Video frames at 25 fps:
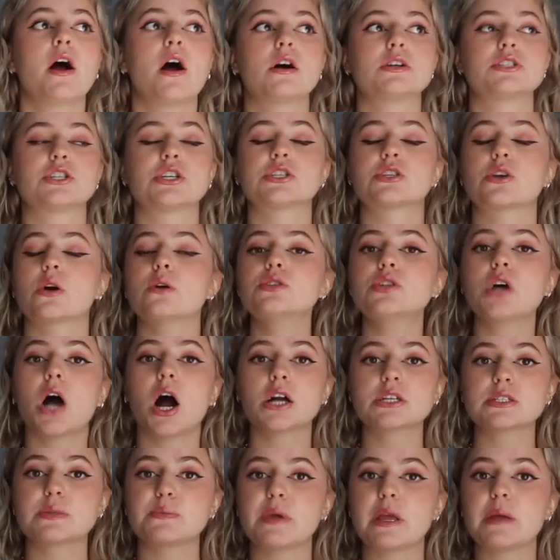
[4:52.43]
Just go
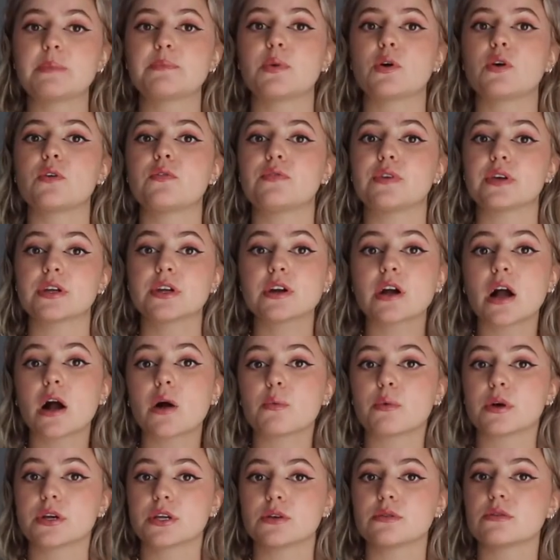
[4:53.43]
talk to people, figure
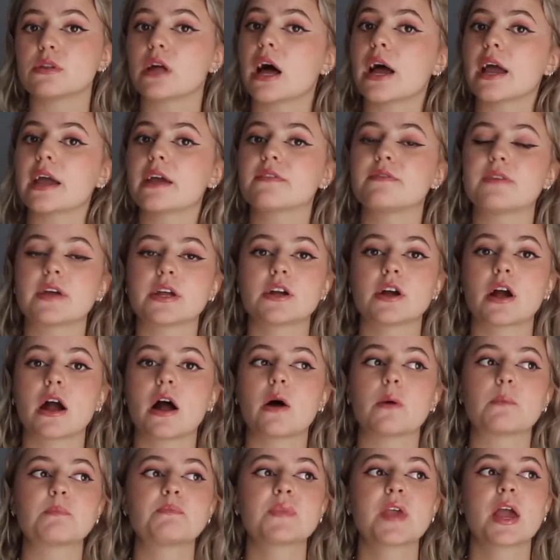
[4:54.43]
out what you like, figure
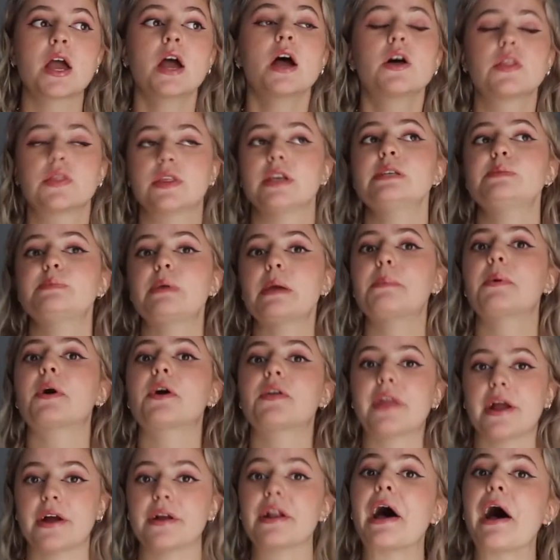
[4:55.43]
out These people are
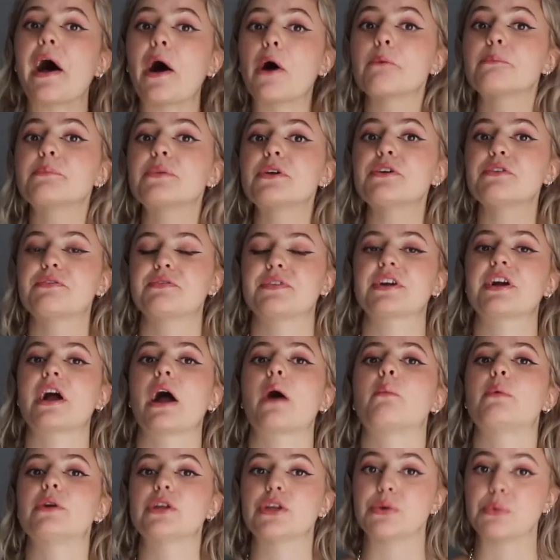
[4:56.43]
there to help you figure
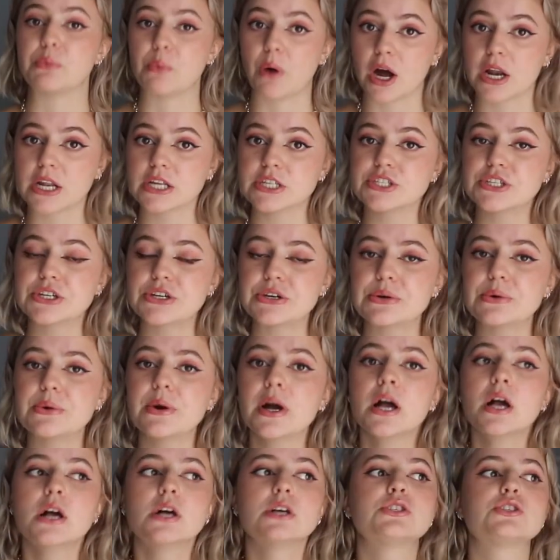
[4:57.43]
out what you want to do,
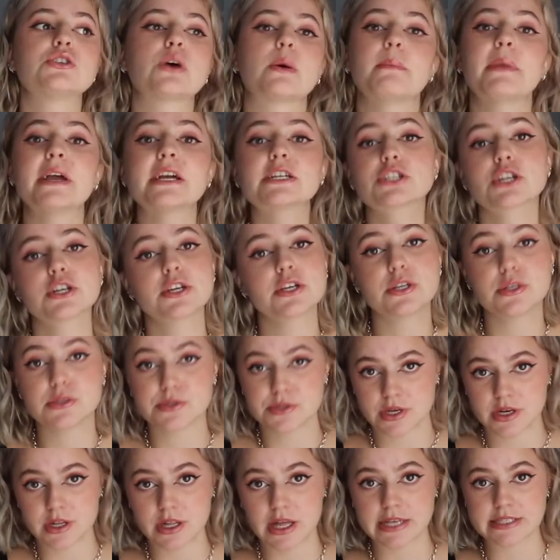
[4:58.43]
so make sure you
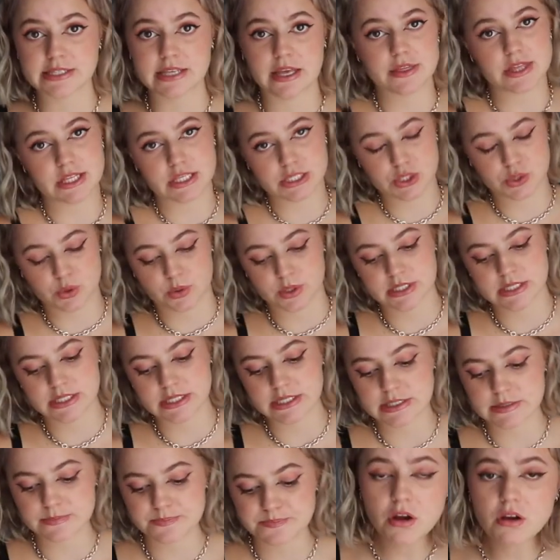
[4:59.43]
utilize these
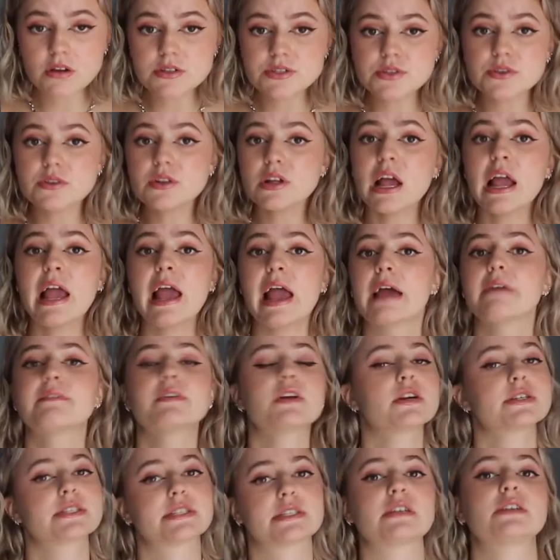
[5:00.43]
sources. And also, if
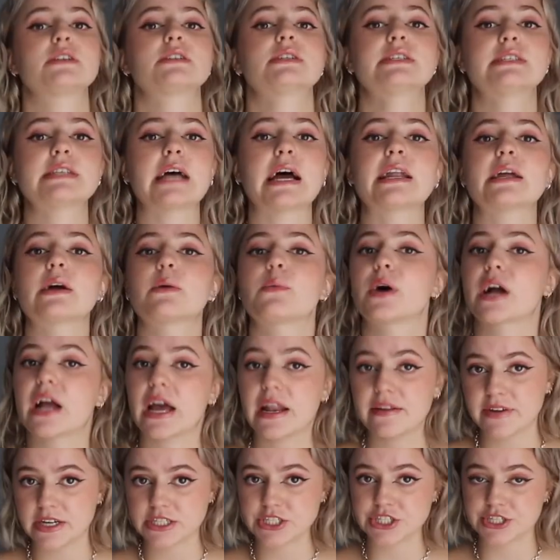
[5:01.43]
you're still undecided on what
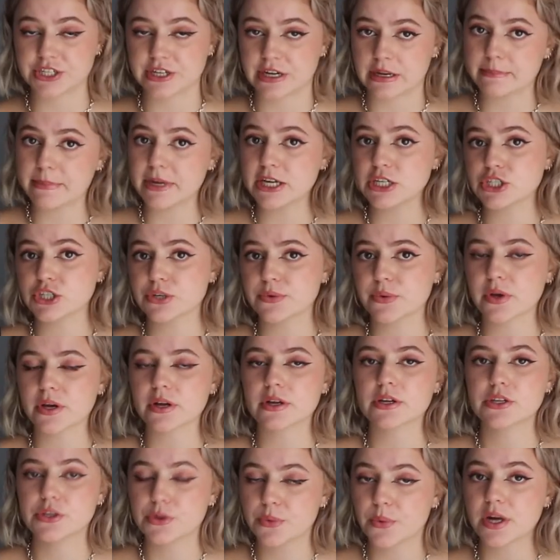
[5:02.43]
kind of engineering major
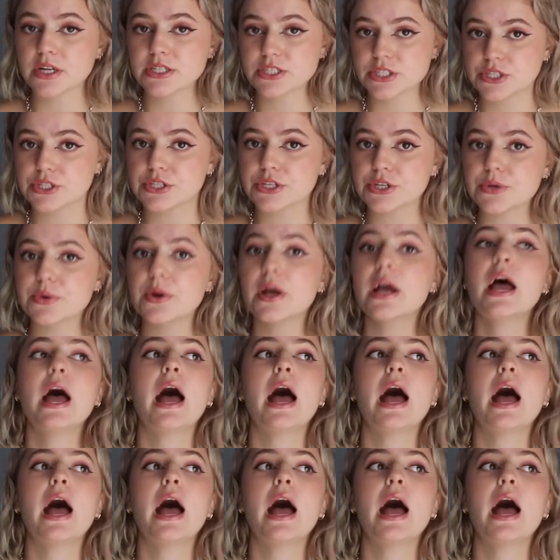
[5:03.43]
you want to do,